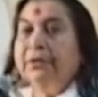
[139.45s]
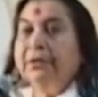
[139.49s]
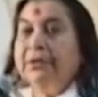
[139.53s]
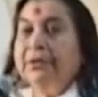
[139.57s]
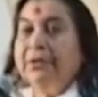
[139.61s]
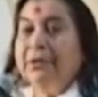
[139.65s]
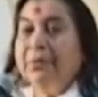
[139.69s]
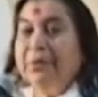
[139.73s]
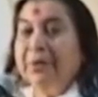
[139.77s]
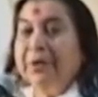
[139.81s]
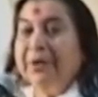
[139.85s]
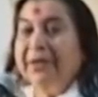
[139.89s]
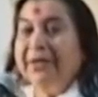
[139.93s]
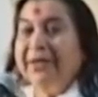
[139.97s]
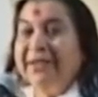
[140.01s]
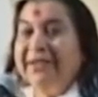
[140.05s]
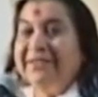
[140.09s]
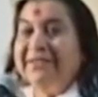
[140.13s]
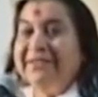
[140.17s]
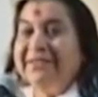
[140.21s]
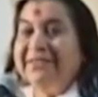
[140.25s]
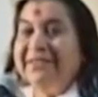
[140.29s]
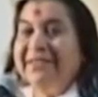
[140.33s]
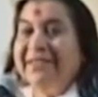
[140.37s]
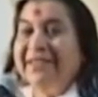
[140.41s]
liver
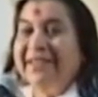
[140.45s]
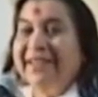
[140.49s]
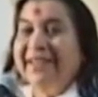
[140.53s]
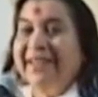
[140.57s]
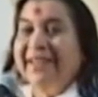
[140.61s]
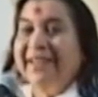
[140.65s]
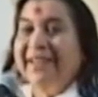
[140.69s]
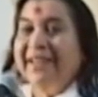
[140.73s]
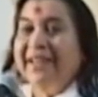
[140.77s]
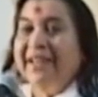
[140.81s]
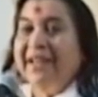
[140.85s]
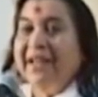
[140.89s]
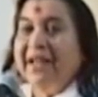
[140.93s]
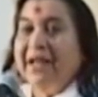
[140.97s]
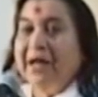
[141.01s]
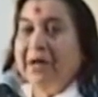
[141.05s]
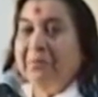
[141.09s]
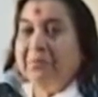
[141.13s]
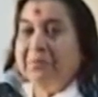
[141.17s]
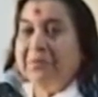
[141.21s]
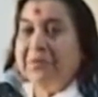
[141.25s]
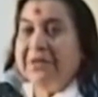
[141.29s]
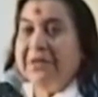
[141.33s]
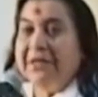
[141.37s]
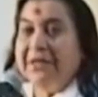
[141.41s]
gets
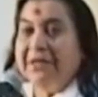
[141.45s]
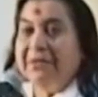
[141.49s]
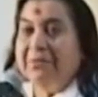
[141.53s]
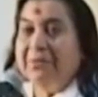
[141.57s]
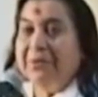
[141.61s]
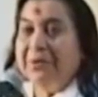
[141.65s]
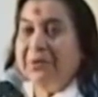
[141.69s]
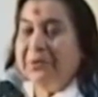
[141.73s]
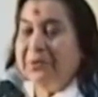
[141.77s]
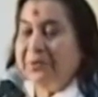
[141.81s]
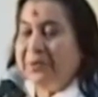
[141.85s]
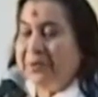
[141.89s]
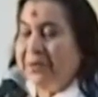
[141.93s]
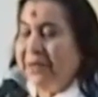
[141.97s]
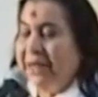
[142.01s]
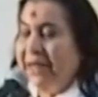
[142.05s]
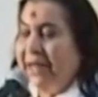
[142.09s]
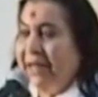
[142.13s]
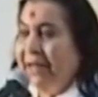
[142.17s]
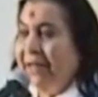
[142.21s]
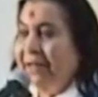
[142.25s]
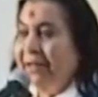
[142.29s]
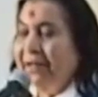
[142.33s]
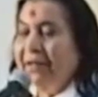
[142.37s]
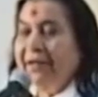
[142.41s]
upset, we should
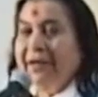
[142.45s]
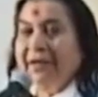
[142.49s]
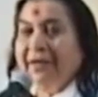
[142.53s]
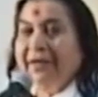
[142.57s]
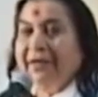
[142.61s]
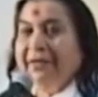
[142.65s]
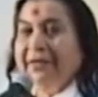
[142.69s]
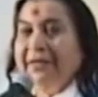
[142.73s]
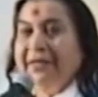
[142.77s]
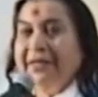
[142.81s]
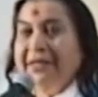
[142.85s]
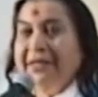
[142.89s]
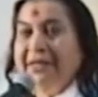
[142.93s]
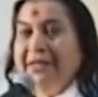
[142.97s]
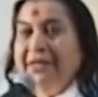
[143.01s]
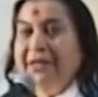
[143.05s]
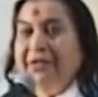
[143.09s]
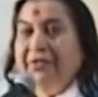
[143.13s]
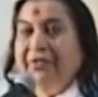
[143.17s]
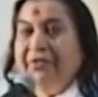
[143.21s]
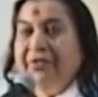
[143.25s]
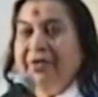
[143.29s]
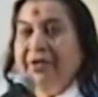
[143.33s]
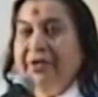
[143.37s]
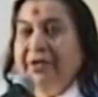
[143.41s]
say, the
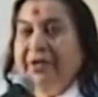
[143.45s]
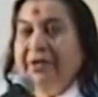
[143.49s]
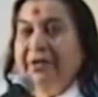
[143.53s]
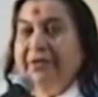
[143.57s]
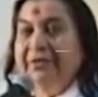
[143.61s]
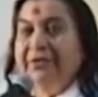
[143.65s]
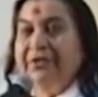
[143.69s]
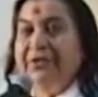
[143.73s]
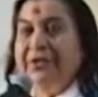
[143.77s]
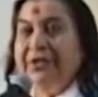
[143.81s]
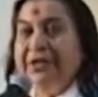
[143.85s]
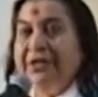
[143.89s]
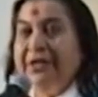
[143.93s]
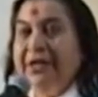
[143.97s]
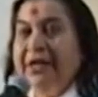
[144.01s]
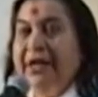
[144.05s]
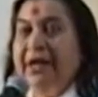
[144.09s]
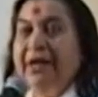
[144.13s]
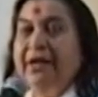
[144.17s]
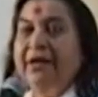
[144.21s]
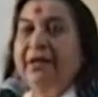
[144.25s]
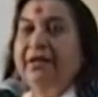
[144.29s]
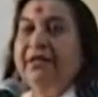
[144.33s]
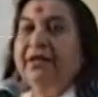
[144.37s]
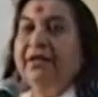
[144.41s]
heat is
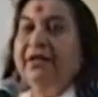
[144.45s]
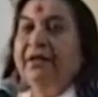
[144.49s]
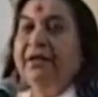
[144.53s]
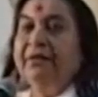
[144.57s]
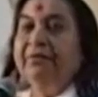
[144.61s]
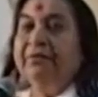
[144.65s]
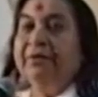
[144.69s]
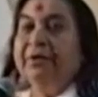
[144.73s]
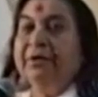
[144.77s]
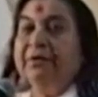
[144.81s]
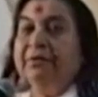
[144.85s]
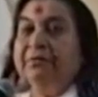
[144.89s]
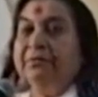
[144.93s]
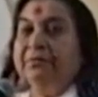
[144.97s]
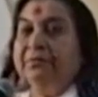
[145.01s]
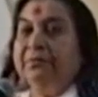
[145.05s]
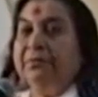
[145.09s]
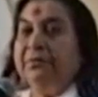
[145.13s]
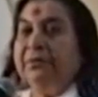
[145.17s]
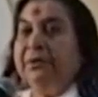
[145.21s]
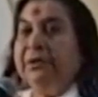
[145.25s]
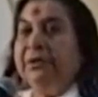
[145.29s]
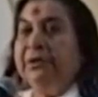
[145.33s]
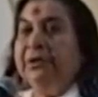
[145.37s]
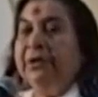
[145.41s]
retained in the liver.
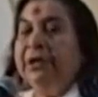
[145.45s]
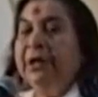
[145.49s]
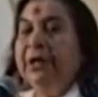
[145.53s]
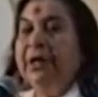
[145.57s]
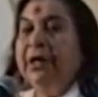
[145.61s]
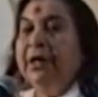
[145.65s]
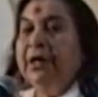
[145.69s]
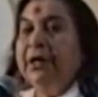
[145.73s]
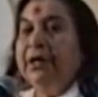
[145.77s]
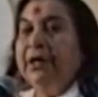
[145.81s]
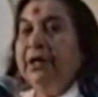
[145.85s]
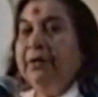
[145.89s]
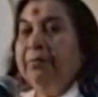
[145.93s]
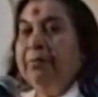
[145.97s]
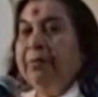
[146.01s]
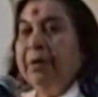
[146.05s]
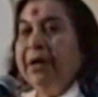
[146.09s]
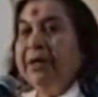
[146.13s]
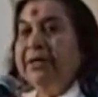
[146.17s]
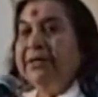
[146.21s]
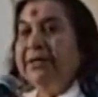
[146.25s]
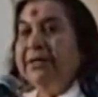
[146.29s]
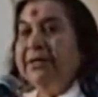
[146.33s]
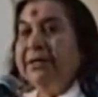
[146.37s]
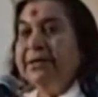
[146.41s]
It
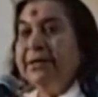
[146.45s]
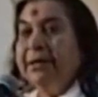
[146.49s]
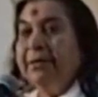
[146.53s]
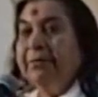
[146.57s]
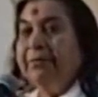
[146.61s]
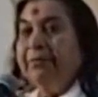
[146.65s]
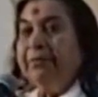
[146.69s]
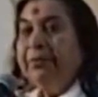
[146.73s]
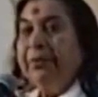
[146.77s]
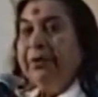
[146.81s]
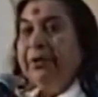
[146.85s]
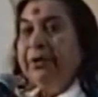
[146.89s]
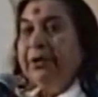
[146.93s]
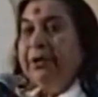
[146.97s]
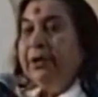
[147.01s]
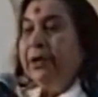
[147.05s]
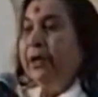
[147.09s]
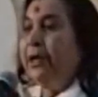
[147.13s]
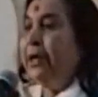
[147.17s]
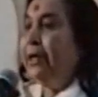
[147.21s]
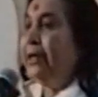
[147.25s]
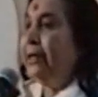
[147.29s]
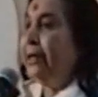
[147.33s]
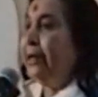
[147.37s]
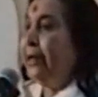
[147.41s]
passes
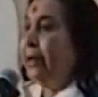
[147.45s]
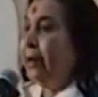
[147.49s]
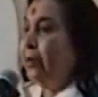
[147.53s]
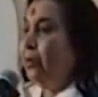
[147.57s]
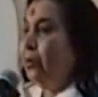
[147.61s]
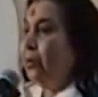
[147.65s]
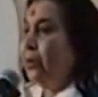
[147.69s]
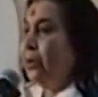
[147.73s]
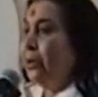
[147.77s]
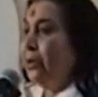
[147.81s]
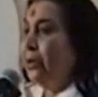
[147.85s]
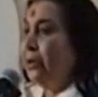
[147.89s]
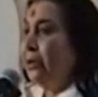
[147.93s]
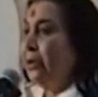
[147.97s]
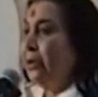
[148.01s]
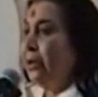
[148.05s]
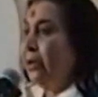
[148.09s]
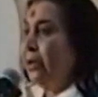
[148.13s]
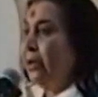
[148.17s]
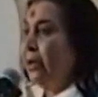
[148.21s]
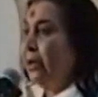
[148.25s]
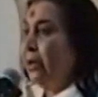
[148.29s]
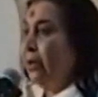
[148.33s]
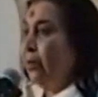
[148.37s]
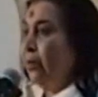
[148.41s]
upward and downward.
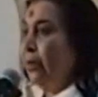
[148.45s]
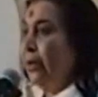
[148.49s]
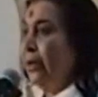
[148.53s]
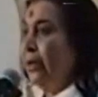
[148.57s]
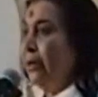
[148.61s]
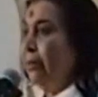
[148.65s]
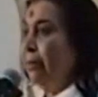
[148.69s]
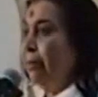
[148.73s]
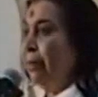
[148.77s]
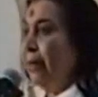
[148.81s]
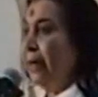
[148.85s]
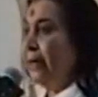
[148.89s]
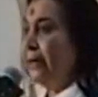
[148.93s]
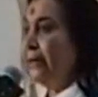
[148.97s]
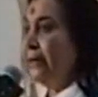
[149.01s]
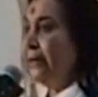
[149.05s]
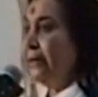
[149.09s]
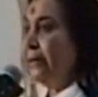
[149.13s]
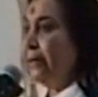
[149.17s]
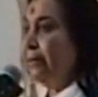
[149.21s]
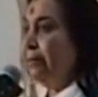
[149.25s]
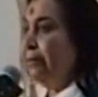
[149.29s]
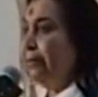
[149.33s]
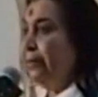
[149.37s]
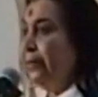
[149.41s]
When it
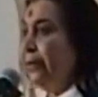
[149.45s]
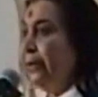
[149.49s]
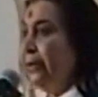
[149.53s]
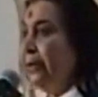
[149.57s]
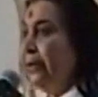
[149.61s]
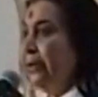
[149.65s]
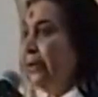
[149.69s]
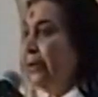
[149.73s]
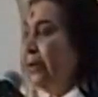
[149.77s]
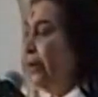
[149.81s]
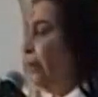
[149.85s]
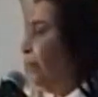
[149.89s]
passes upward, it